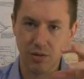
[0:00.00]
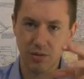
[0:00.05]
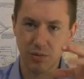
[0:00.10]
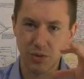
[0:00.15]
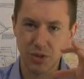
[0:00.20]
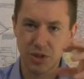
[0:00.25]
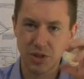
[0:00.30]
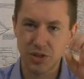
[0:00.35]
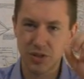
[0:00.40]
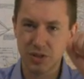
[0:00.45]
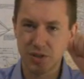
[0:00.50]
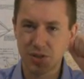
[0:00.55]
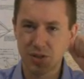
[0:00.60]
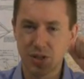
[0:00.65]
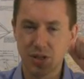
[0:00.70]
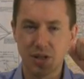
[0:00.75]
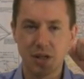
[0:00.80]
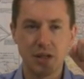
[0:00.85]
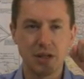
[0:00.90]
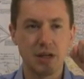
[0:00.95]
which is
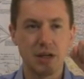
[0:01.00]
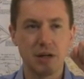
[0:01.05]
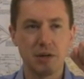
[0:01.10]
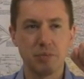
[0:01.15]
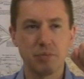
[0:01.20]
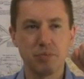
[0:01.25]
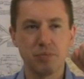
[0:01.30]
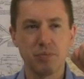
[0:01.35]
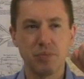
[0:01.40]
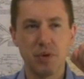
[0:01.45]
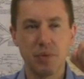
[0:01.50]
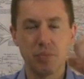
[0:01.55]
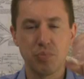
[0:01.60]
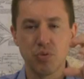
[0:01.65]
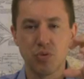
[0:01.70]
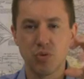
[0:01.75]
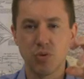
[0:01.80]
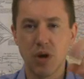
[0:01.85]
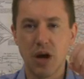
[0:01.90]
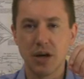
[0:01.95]

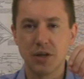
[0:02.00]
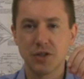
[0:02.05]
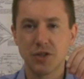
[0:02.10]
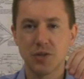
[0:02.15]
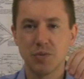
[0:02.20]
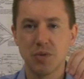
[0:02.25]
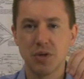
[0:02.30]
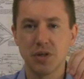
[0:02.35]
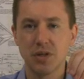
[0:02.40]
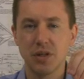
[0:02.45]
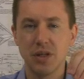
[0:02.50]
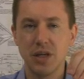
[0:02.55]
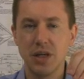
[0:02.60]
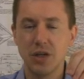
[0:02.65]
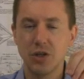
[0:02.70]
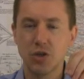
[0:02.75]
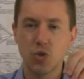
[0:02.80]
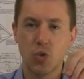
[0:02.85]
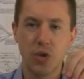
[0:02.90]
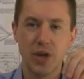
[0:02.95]

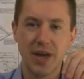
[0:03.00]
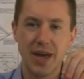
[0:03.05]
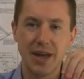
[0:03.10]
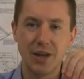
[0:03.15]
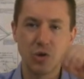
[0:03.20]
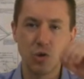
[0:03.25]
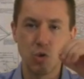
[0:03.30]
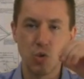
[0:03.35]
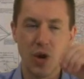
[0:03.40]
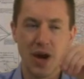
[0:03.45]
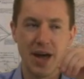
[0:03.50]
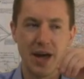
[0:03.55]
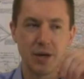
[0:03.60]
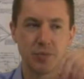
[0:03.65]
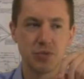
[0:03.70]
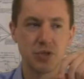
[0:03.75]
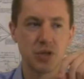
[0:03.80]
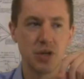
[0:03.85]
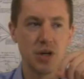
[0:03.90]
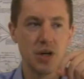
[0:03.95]
approximately 28
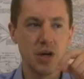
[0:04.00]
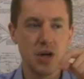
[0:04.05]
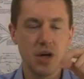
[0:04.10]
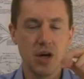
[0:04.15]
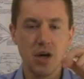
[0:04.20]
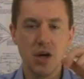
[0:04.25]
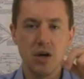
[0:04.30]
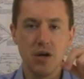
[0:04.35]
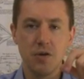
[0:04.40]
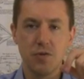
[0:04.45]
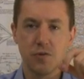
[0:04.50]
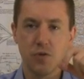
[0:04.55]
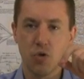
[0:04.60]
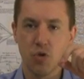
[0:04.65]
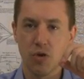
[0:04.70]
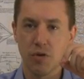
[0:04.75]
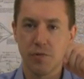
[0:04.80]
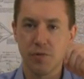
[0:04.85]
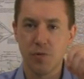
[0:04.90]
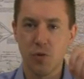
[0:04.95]
grams,
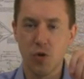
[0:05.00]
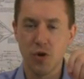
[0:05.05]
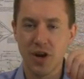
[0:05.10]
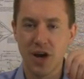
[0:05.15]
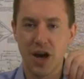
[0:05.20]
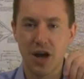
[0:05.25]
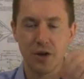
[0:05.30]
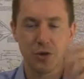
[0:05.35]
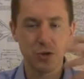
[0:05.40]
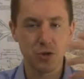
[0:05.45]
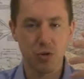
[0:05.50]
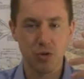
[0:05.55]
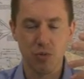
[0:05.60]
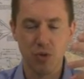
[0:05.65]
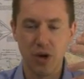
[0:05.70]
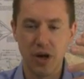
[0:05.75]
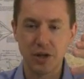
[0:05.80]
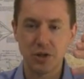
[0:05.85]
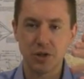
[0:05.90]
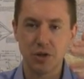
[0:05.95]
for $4, or
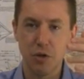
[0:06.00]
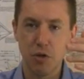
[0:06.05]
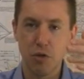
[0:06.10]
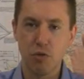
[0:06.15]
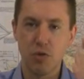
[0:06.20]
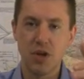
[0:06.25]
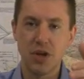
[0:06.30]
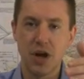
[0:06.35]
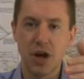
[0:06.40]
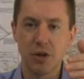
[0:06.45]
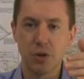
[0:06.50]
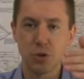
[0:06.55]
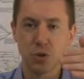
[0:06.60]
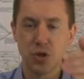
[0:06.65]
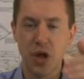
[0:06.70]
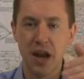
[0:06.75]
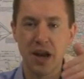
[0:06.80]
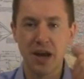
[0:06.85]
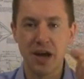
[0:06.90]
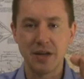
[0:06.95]
well, actually
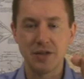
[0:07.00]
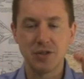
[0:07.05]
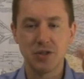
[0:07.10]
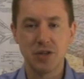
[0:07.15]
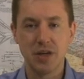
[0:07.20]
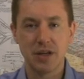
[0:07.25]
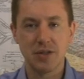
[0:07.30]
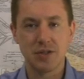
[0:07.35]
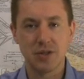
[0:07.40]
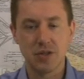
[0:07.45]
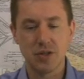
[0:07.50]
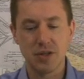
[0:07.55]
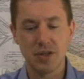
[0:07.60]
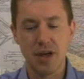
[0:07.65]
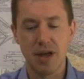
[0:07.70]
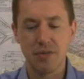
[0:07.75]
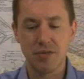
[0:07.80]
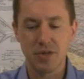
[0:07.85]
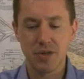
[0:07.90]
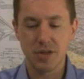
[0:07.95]

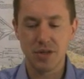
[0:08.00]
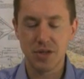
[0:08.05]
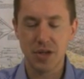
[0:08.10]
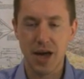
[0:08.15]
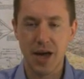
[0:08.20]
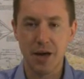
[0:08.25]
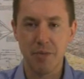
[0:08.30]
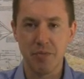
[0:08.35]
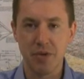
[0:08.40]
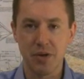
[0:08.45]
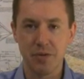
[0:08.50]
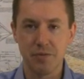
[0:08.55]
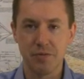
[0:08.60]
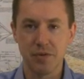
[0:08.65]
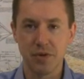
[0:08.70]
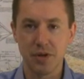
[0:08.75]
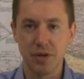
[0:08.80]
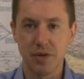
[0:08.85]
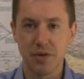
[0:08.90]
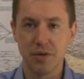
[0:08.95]
$3.99 at the time of
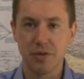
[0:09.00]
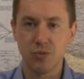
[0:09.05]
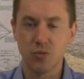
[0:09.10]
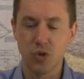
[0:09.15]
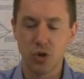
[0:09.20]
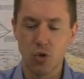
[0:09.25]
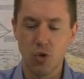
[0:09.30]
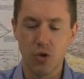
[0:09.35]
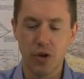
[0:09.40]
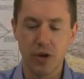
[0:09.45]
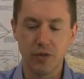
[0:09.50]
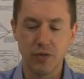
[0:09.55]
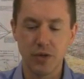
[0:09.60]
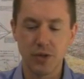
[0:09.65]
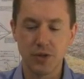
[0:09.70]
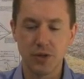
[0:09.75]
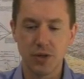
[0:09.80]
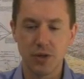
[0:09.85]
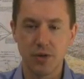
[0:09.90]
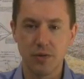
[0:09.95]
recording
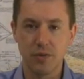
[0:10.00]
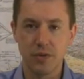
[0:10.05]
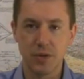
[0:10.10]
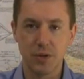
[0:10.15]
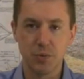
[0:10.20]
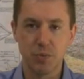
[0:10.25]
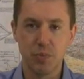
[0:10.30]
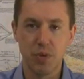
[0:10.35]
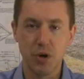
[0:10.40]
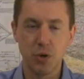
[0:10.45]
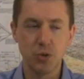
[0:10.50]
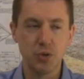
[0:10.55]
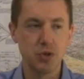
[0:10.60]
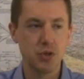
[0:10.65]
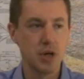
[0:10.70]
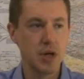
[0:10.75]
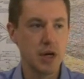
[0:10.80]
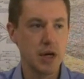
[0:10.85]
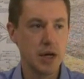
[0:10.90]
this post.